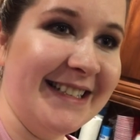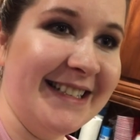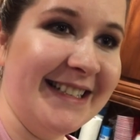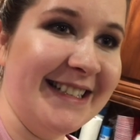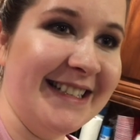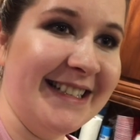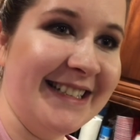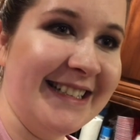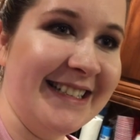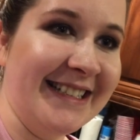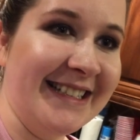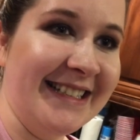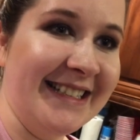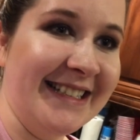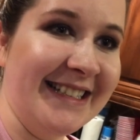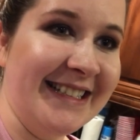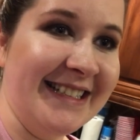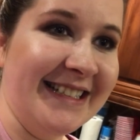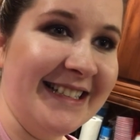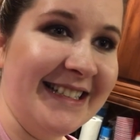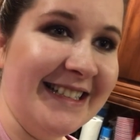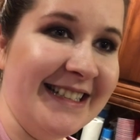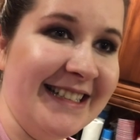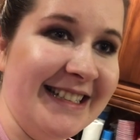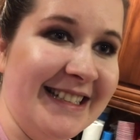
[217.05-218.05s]
Now this tastes
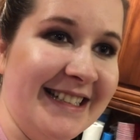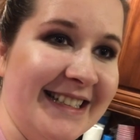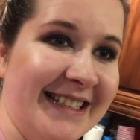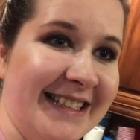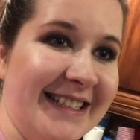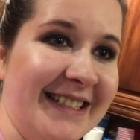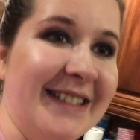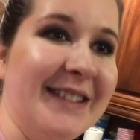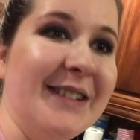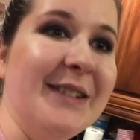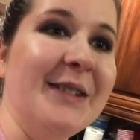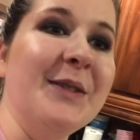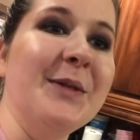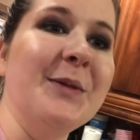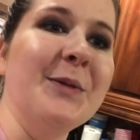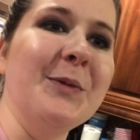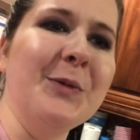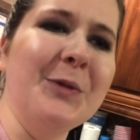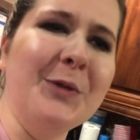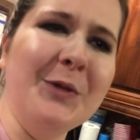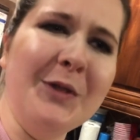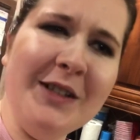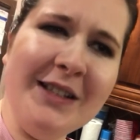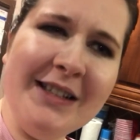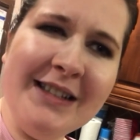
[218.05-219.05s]
like a hot chocolate.
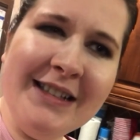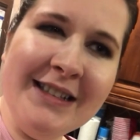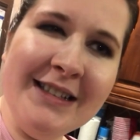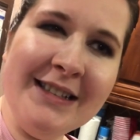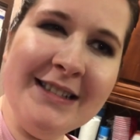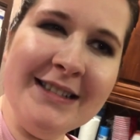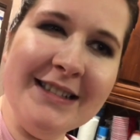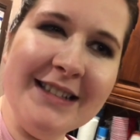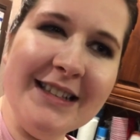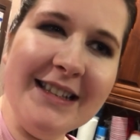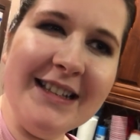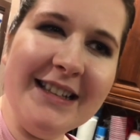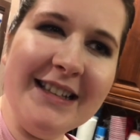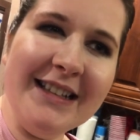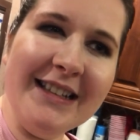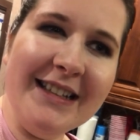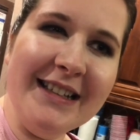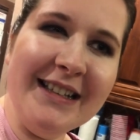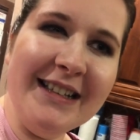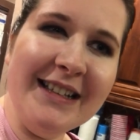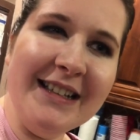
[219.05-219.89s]
Really?